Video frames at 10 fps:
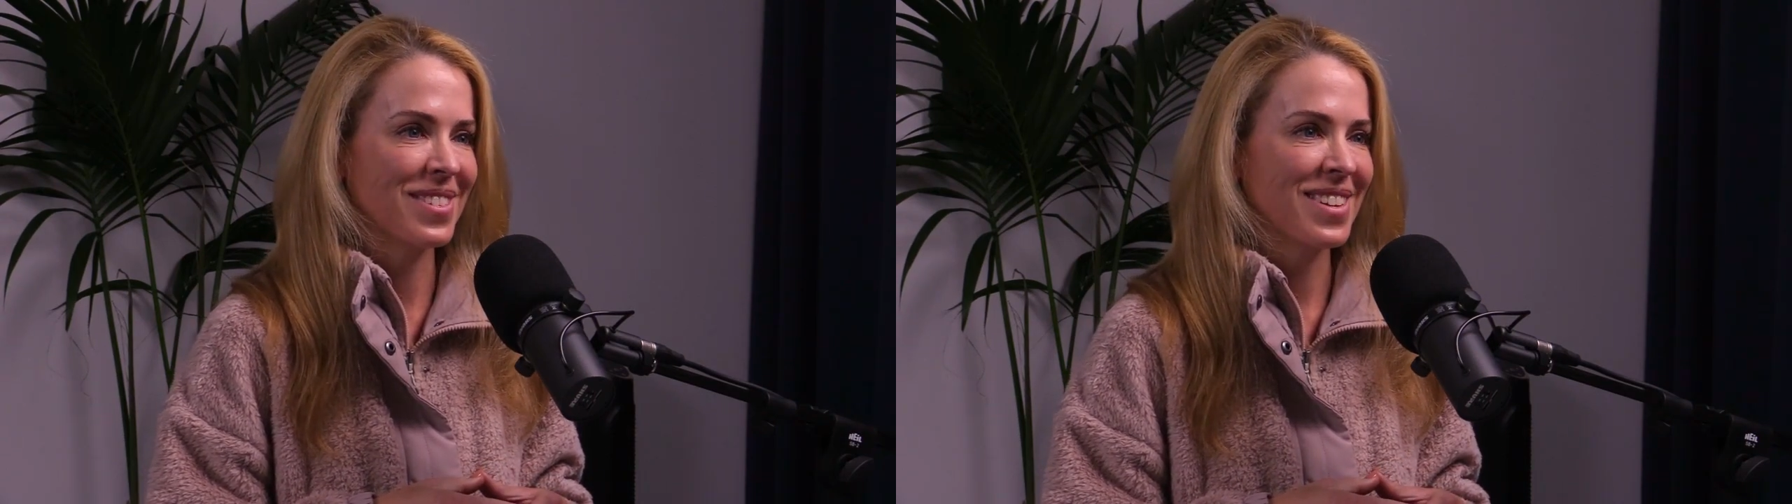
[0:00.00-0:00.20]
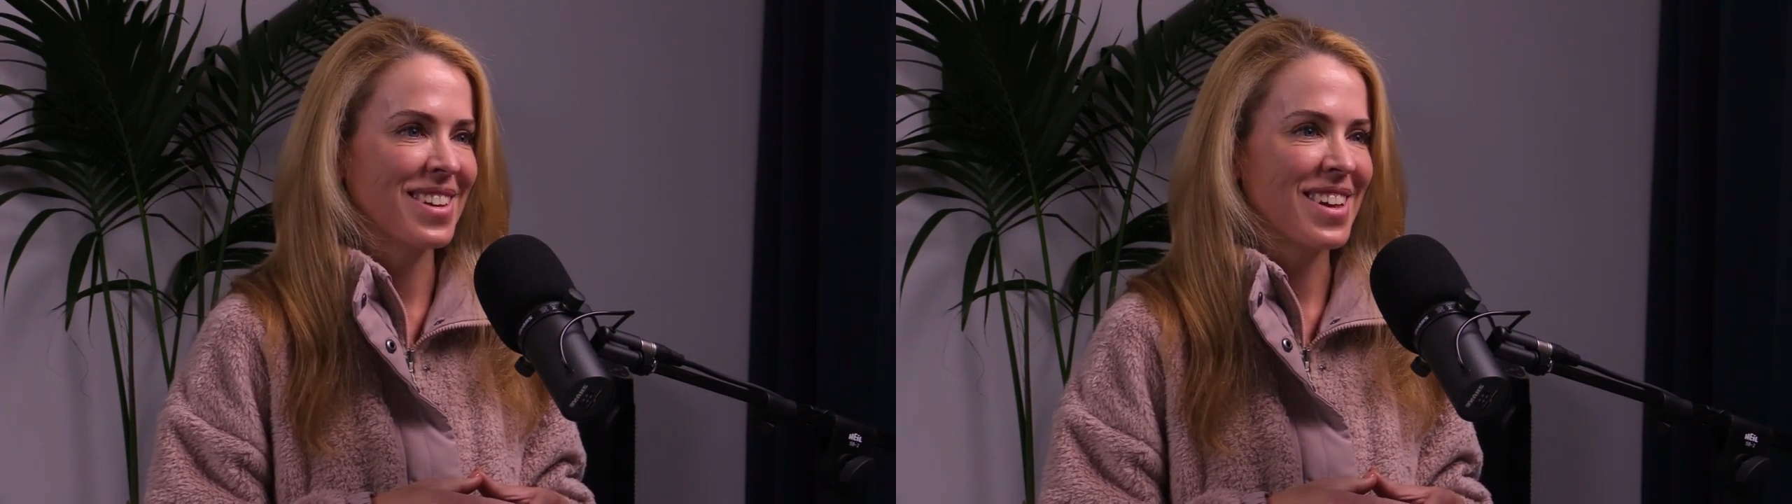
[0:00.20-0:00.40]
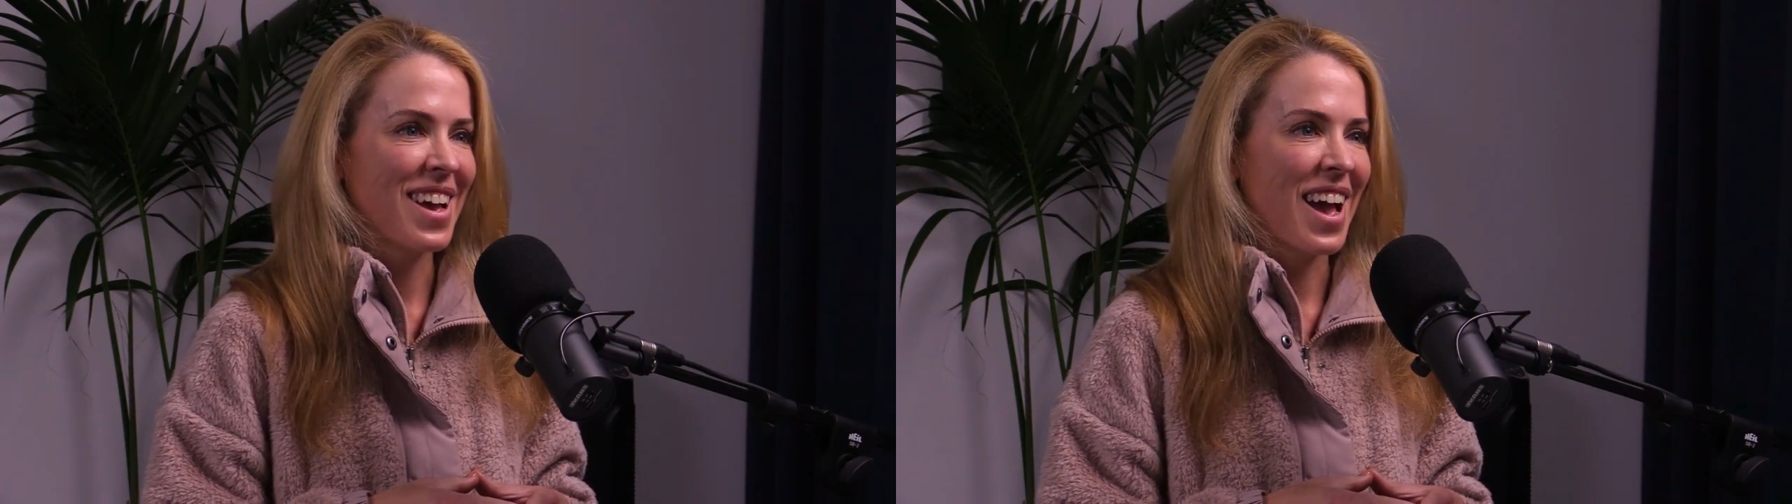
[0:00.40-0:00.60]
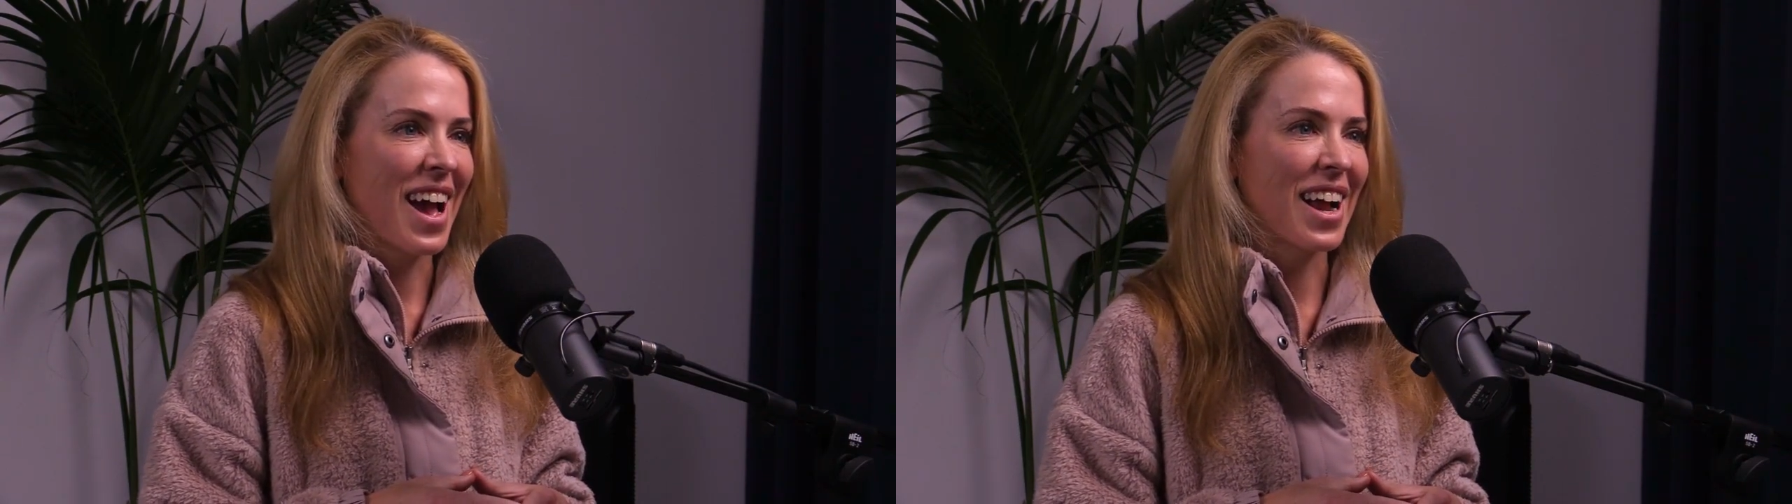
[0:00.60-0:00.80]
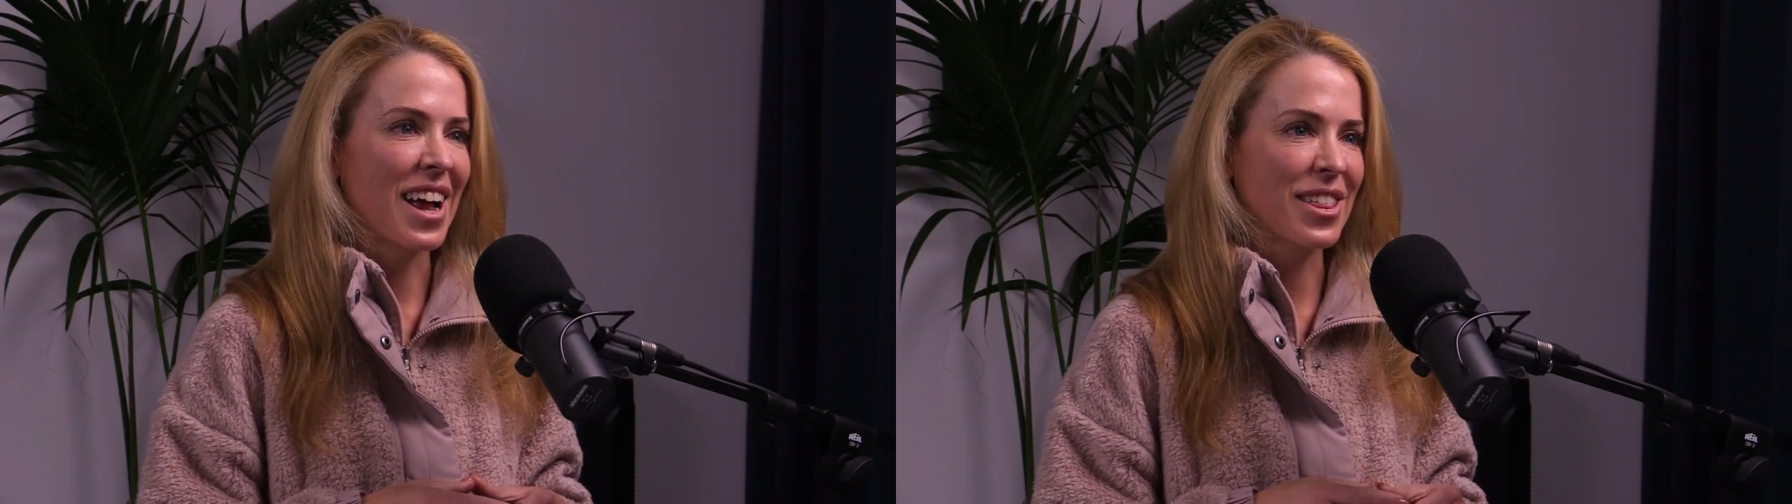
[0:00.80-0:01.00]
Yeah.
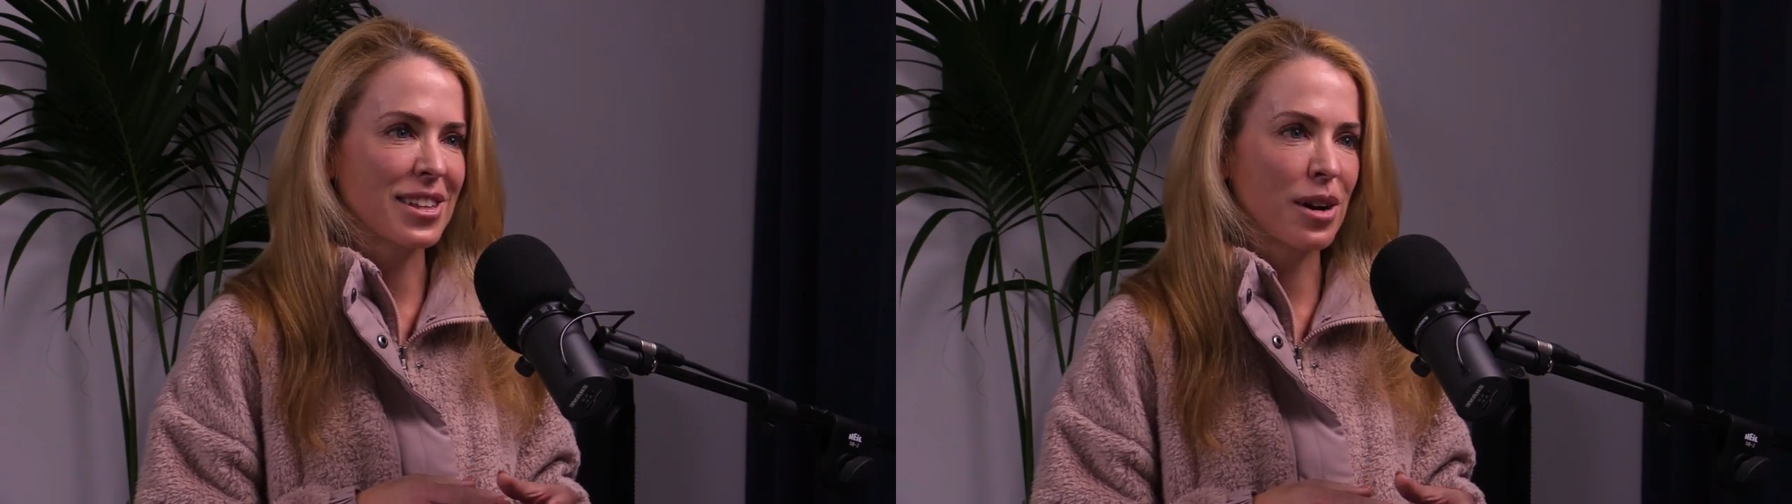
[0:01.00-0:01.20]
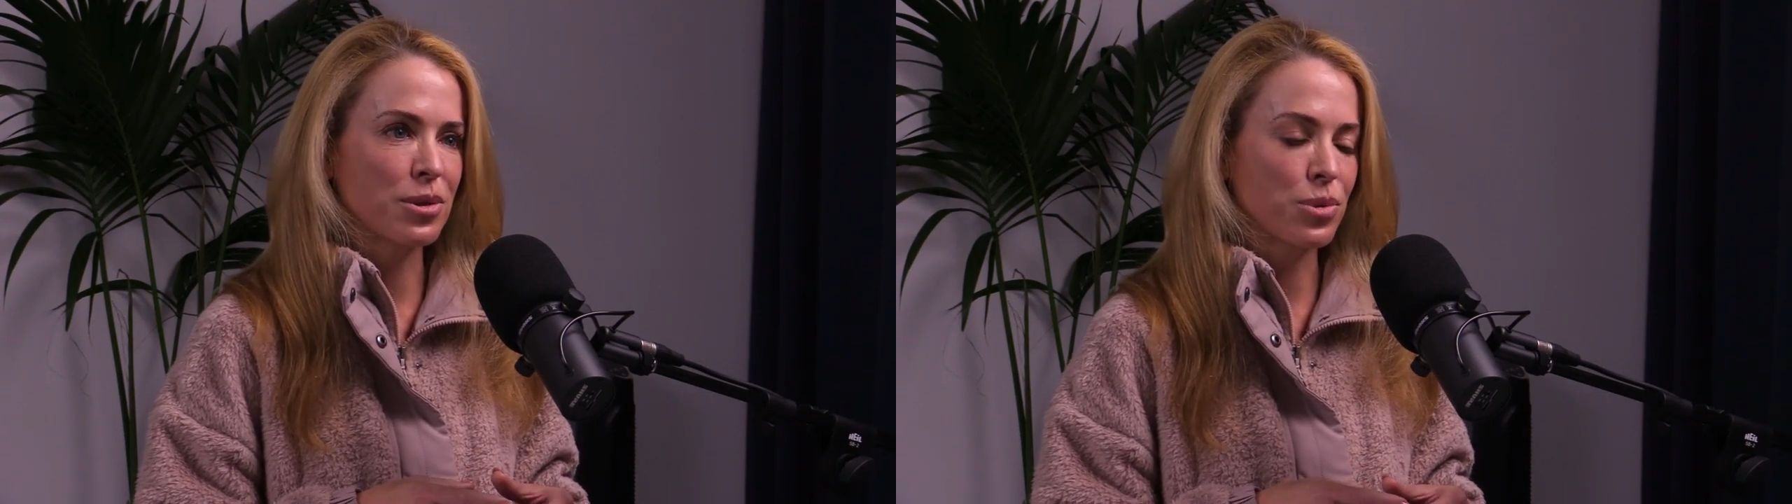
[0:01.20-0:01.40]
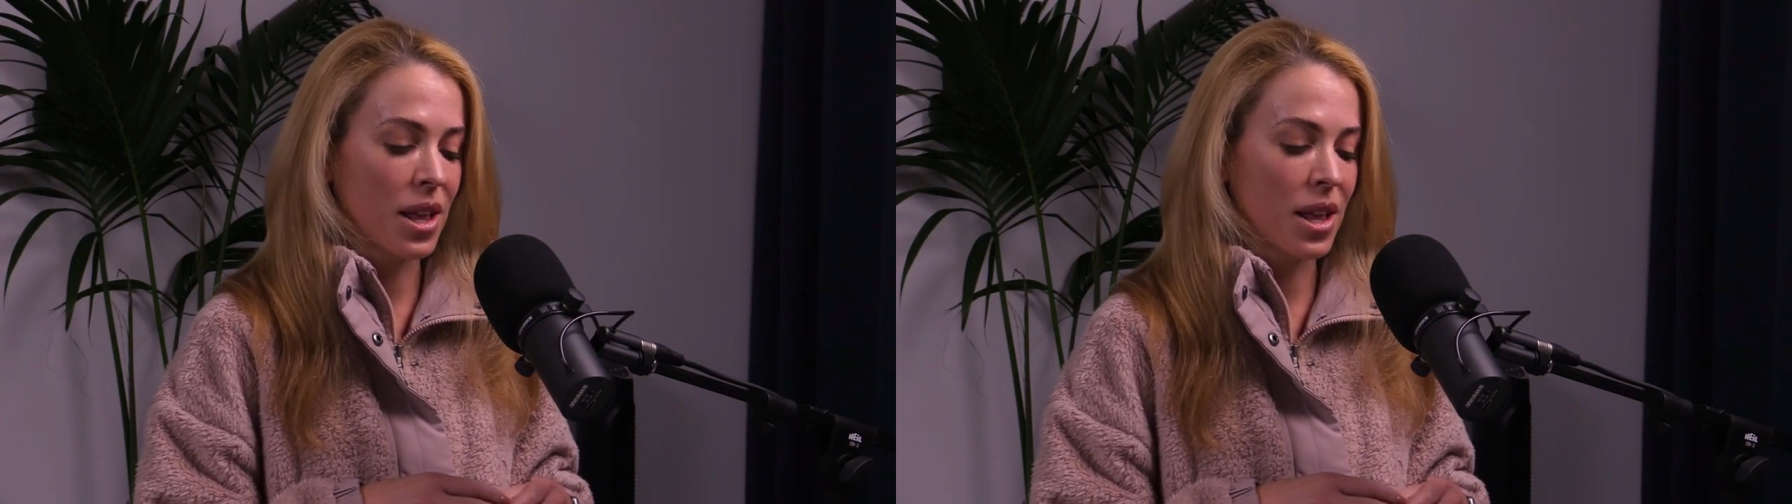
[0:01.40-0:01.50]
And I thought that was,